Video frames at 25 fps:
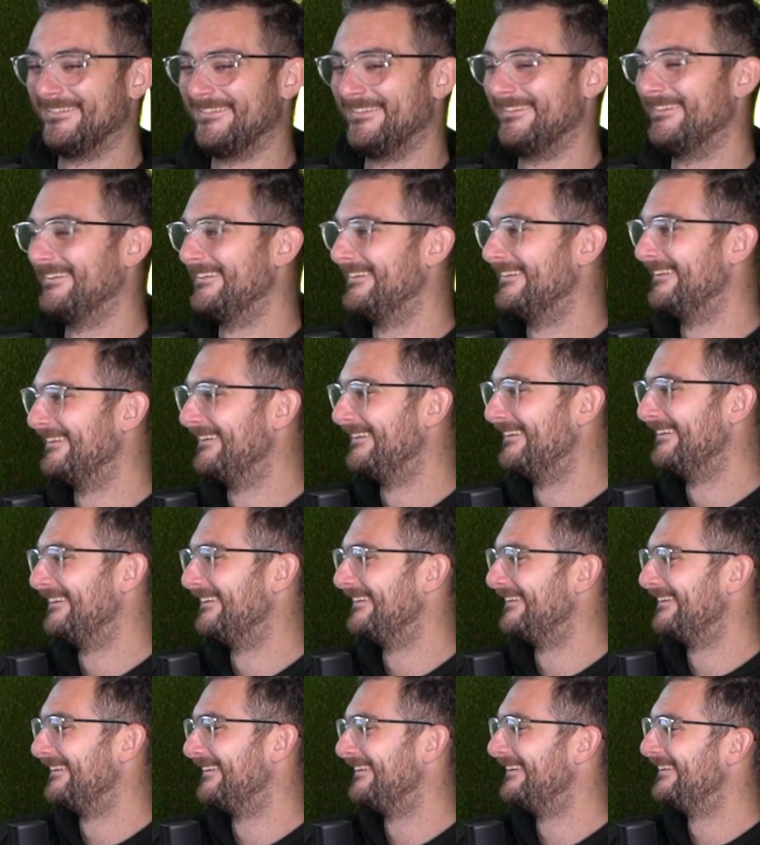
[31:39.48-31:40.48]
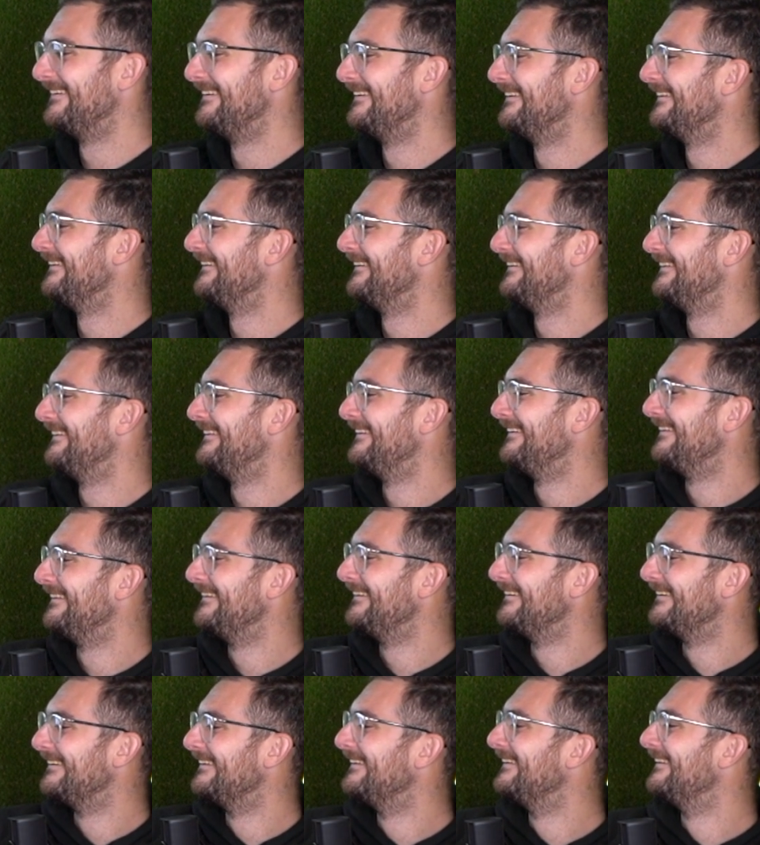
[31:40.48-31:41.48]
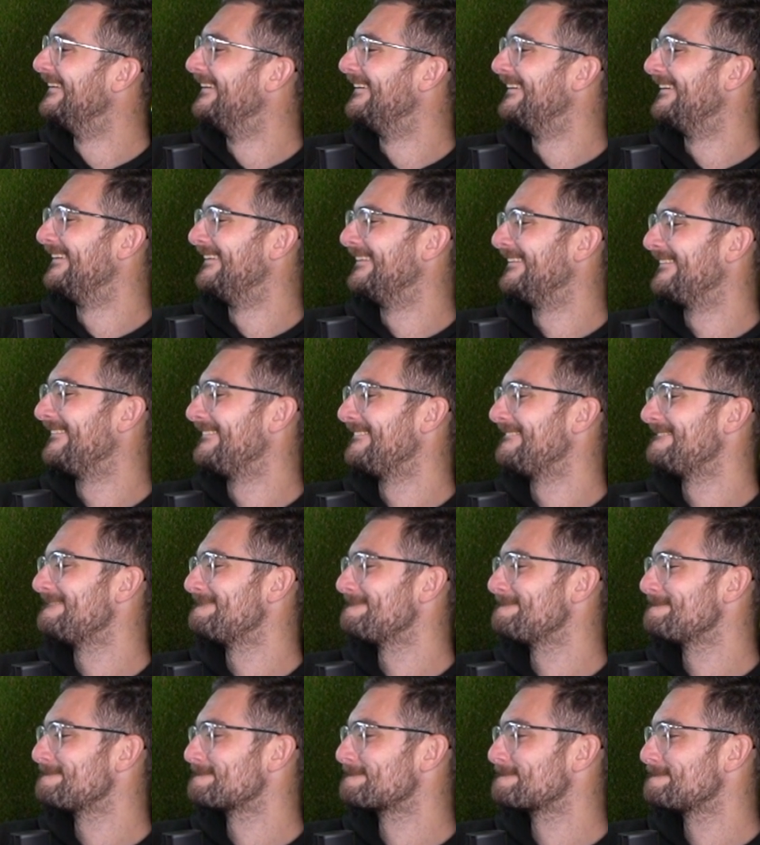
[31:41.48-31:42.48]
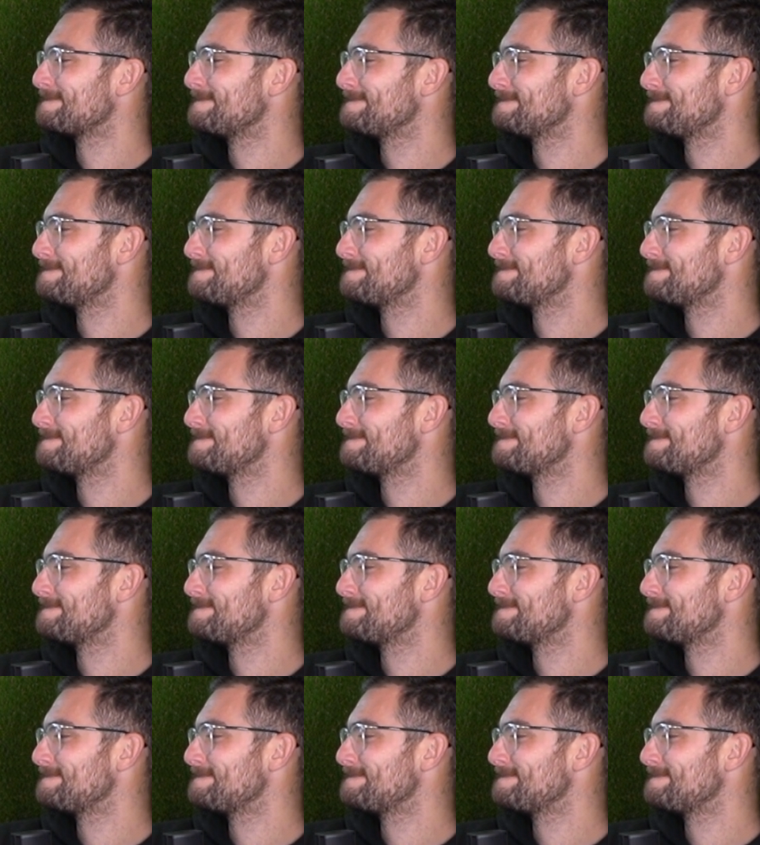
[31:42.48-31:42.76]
(silent)